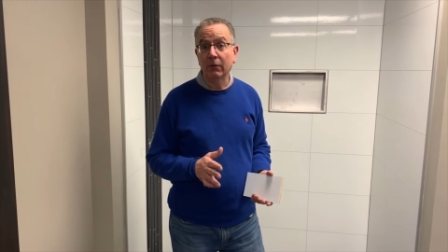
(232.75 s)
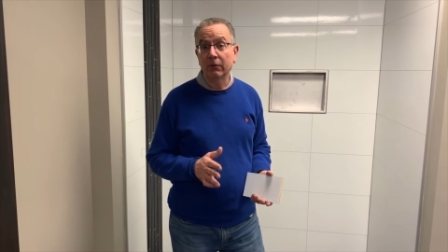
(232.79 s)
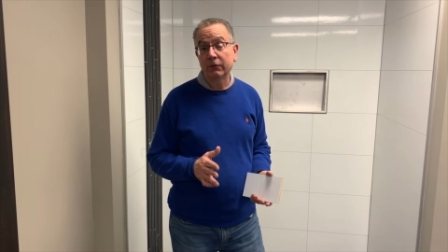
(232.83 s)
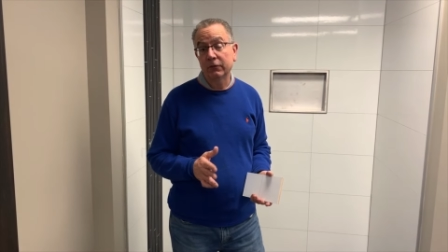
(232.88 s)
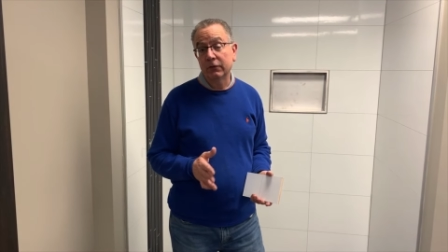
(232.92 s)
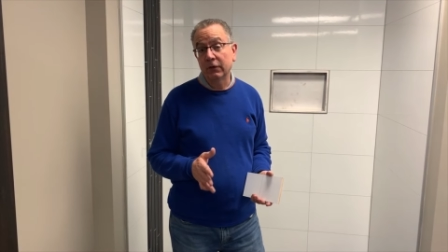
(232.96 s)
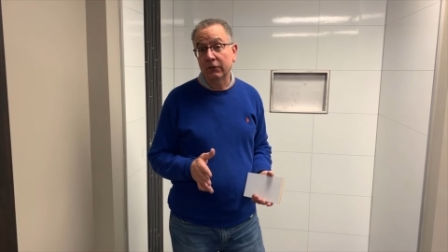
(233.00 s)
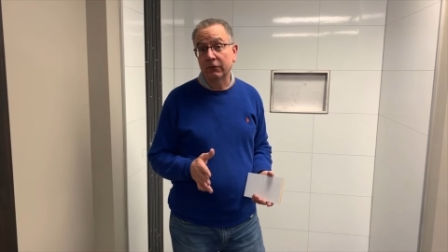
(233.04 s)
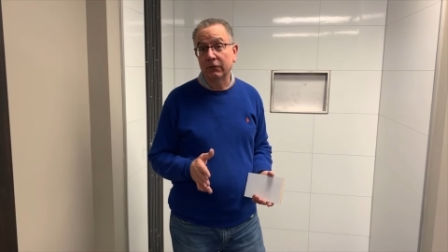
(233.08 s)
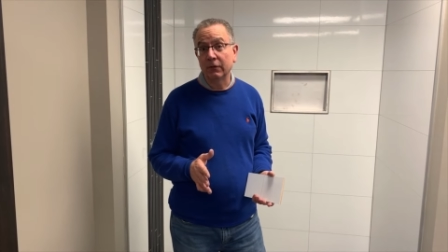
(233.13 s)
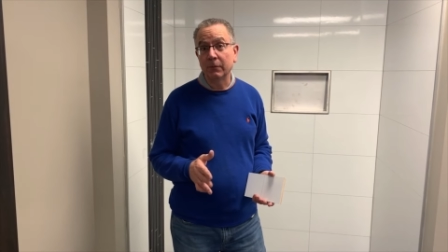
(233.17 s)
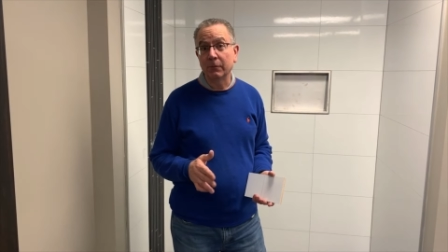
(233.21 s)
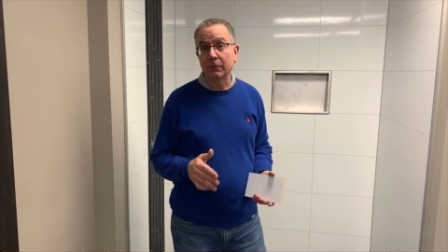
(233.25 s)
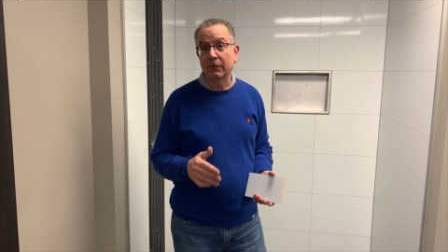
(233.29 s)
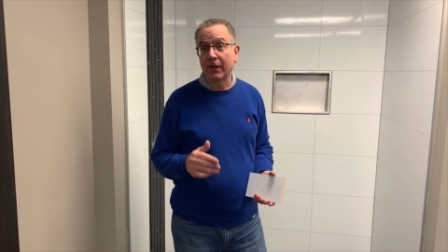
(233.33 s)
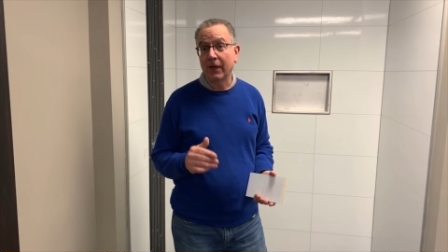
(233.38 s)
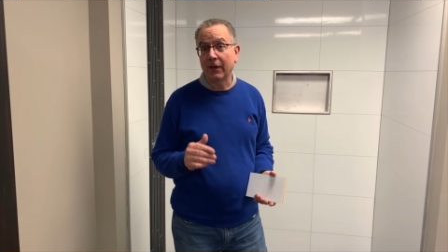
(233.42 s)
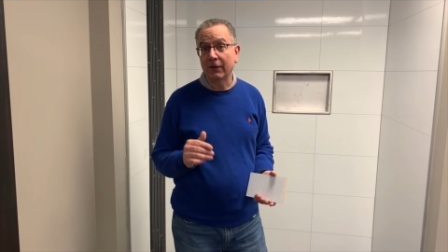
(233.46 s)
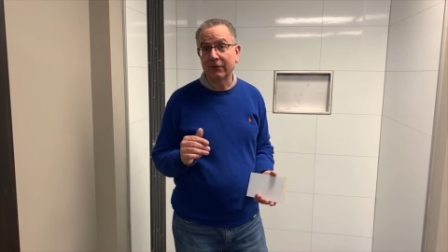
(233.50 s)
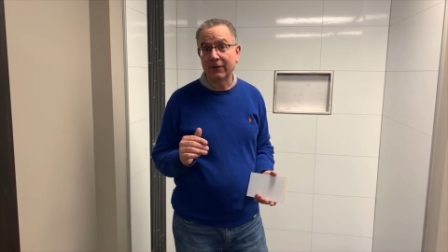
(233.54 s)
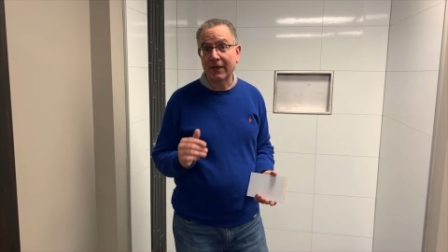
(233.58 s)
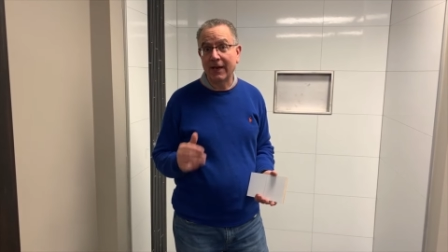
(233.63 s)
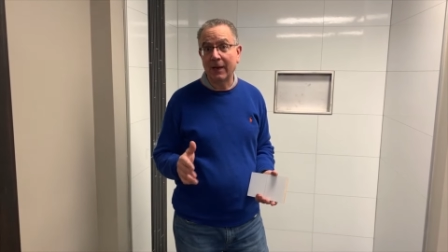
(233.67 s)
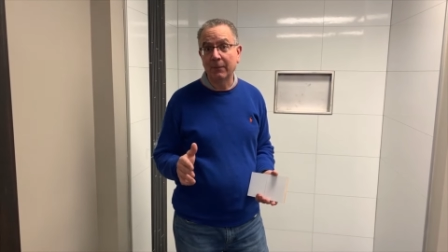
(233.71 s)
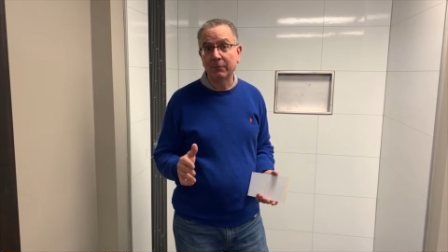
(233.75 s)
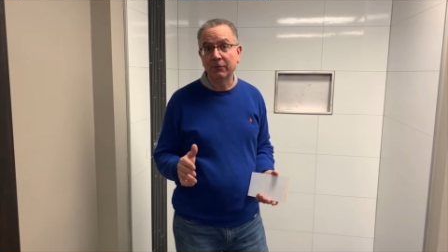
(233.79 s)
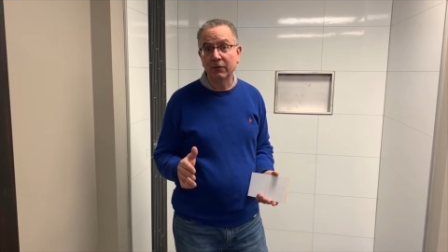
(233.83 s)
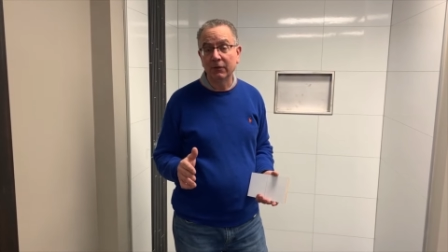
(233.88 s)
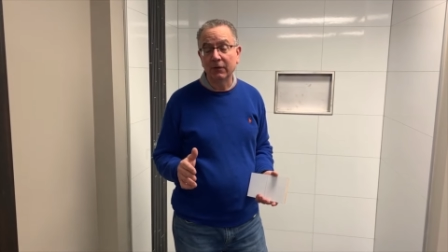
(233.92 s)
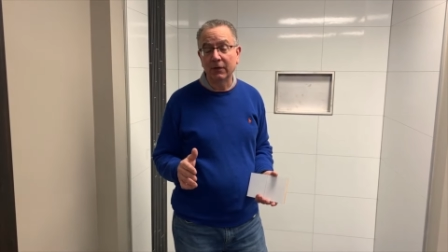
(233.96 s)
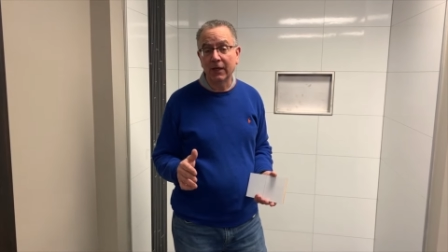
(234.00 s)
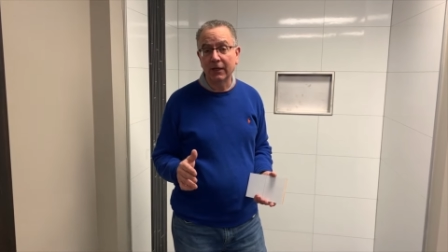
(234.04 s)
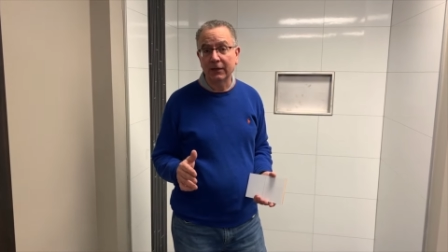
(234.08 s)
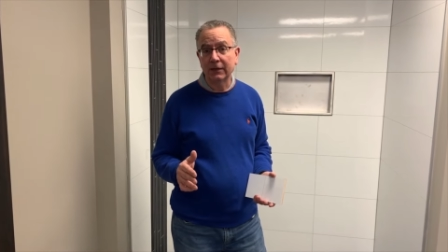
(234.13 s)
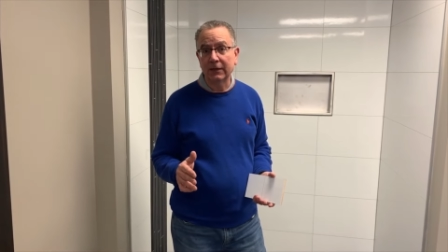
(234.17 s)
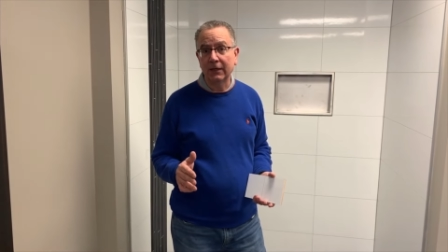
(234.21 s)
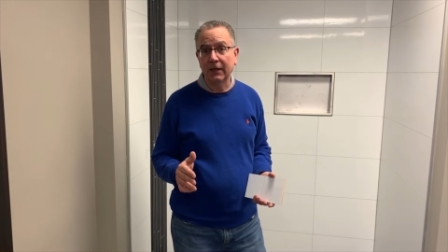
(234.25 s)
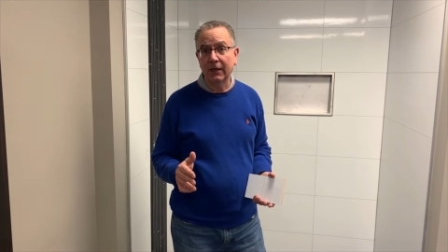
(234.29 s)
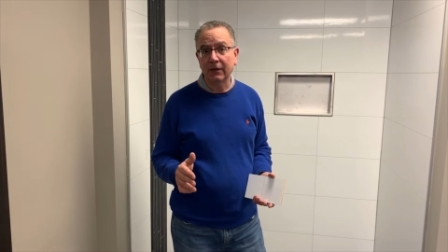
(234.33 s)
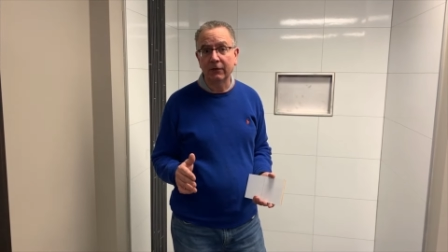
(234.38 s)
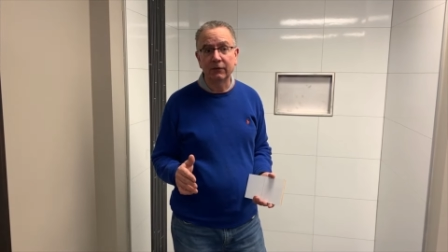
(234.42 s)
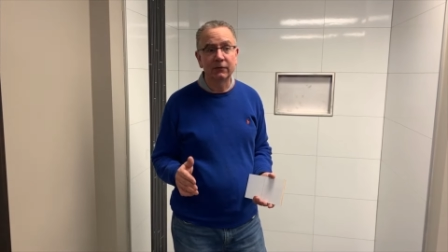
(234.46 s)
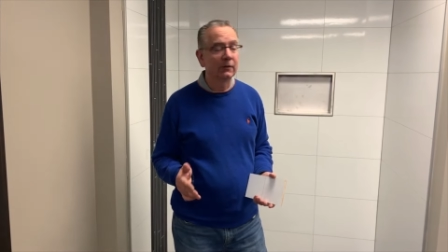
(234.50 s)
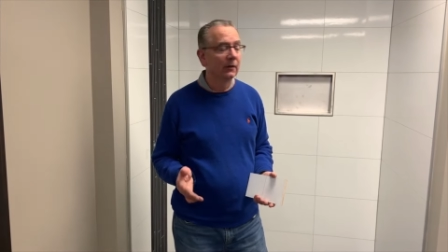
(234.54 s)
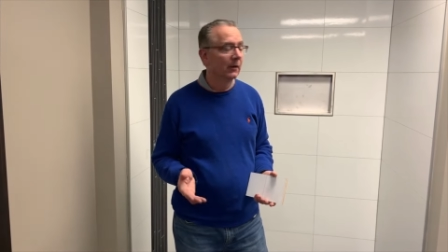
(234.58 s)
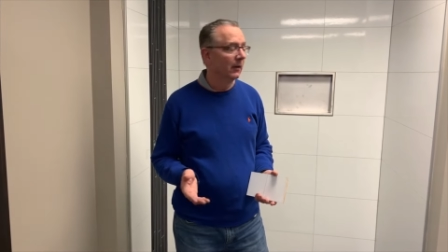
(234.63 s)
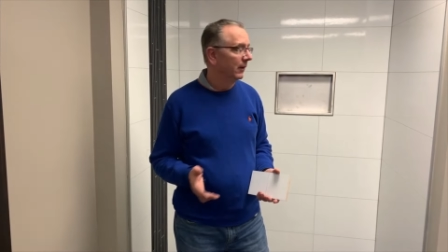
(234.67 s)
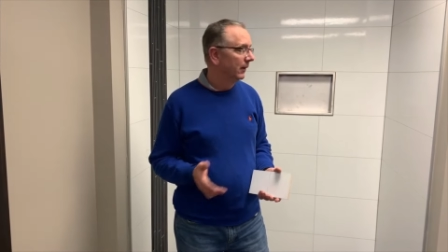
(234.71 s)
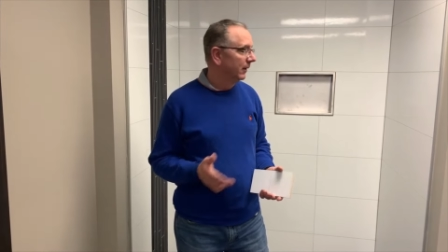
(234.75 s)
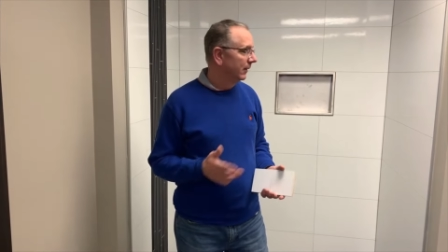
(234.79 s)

systems, that is absolutely not the case.